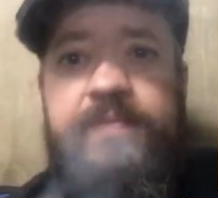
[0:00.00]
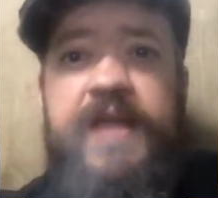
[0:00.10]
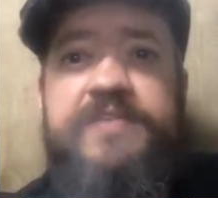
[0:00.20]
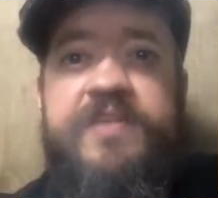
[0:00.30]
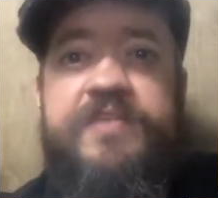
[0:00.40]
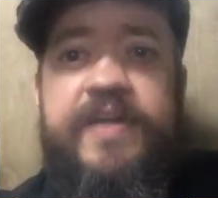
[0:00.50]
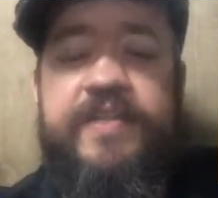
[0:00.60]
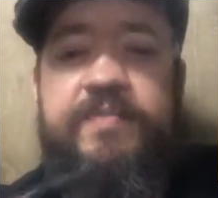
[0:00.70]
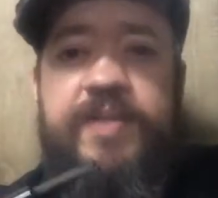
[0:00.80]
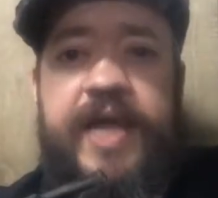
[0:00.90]
As I said in
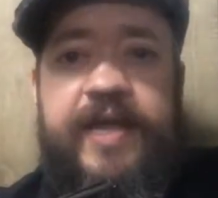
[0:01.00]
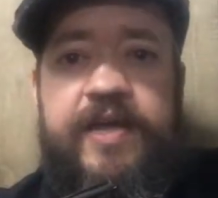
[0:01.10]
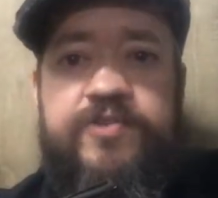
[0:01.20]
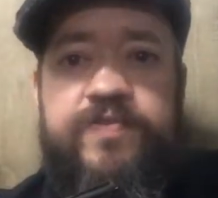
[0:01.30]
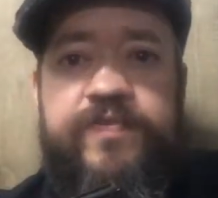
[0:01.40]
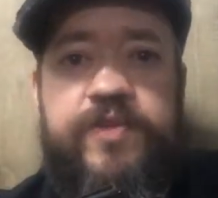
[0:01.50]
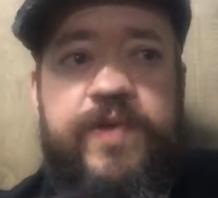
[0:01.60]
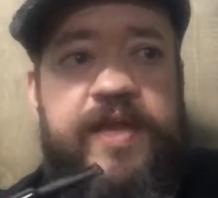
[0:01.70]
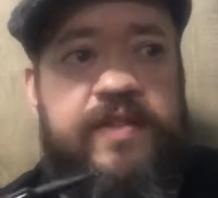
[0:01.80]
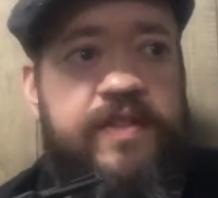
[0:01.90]
the Black House review
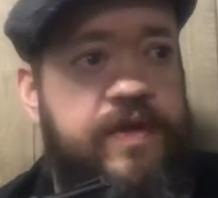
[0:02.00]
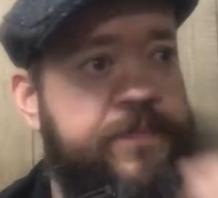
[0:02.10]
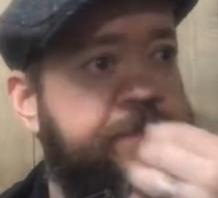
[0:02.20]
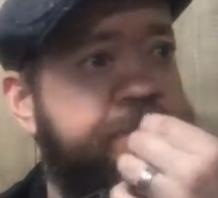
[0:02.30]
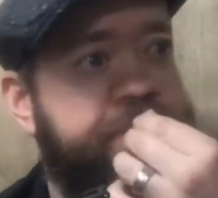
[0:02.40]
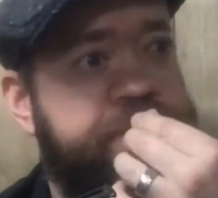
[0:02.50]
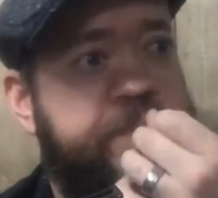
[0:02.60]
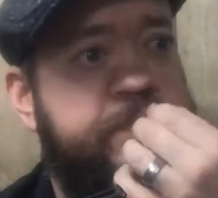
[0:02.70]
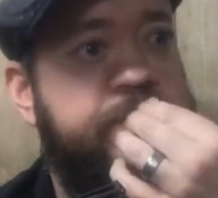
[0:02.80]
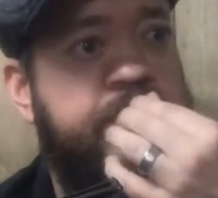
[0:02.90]
and in the
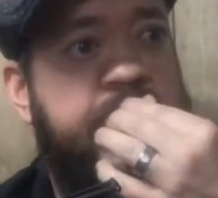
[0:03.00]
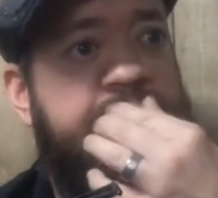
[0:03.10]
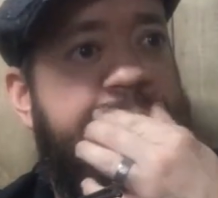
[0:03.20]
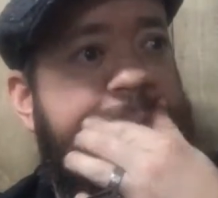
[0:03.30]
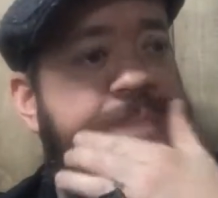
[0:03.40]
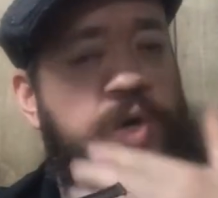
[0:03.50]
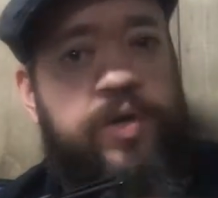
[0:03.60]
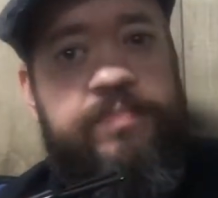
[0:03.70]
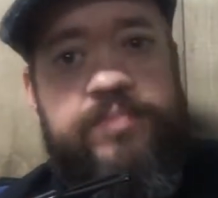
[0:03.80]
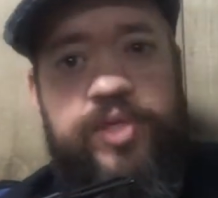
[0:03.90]

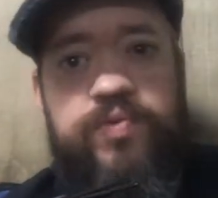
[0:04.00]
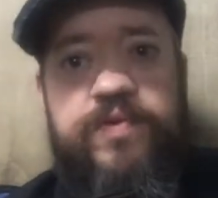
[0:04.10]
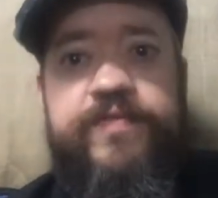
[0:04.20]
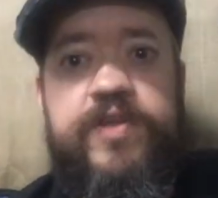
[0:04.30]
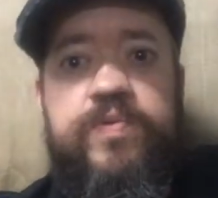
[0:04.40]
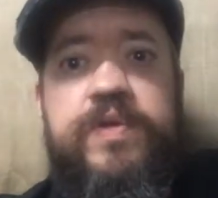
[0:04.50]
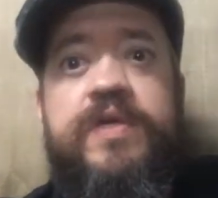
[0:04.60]
Balkan Blue review,